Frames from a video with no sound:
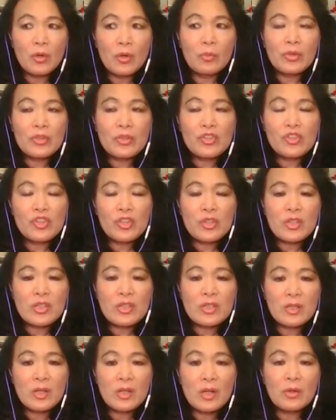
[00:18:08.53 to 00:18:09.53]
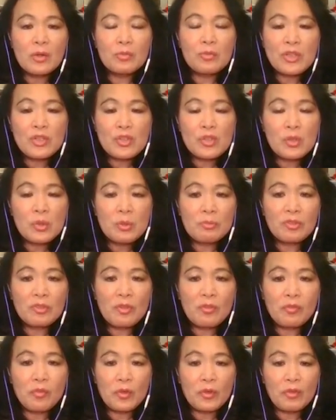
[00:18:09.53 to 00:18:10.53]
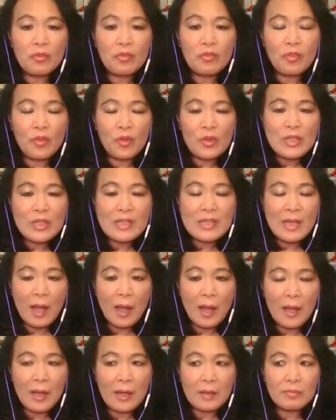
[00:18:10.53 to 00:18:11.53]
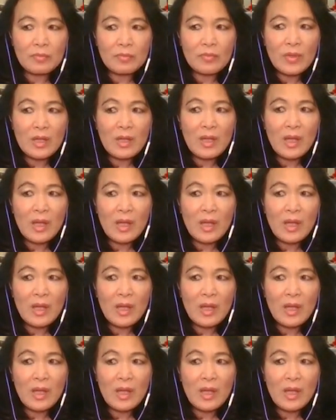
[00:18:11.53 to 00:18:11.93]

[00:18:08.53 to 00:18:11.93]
was just resumed for the first time,